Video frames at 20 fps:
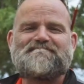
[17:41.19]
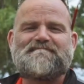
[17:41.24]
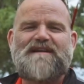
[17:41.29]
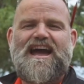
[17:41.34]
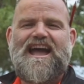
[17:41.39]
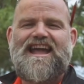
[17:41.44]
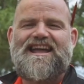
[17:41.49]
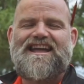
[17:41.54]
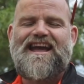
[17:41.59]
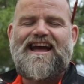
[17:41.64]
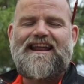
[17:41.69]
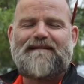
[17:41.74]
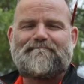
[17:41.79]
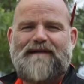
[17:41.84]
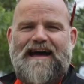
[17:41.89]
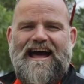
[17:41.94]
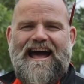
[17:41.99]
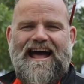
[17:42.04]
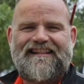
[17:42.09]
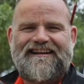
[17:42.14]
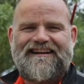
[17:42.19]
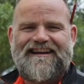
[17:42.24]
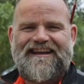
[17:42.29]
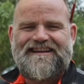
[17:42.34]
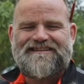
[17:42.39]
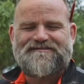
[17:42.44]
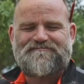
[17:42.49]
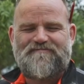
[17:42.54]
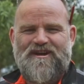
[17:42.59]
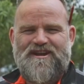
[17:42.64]
mate, going to Bali
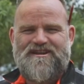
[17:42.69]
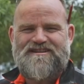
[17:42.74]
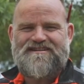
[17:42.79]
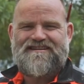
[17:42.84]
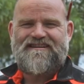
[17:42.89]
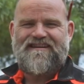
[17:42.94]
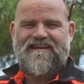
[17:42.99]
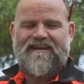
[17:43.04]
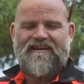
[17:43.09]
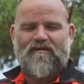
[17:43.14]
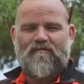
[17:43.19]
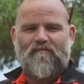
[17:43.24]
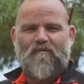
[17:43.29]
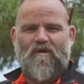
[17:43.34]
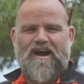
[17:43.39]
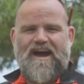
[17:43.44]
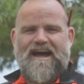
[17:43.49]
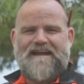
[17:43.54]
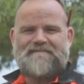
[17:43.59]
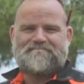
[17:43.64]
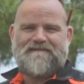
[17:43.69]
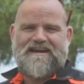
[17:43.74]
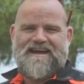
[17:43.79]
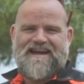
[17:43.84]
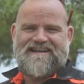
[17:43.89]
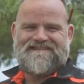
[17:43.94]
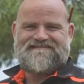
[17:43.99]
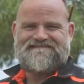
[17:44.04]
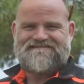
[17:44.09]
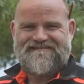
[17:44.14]
next week, cannot wait
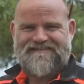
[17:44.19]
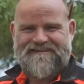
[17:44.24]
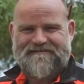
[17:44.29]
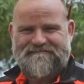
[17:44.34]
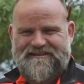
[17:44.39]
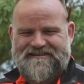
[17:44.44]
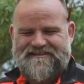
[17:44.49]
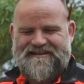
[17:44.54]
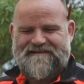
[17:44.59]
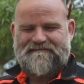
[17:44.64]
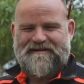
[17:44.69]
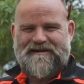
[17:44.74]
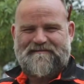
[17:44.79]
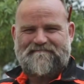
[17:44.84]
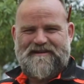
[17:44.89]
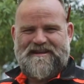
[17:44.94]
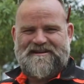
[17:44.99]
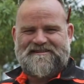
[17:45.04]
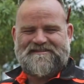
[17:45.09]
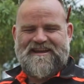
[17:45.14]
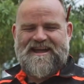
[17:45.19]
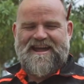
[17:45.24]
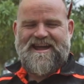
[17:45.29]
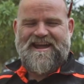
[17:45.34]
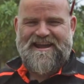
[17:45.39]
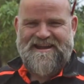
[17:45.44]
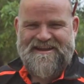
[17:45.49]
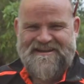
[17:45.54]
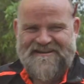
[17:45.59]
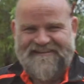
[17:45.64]
mate. Gonna be sipping a
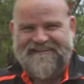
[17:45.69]
bintang.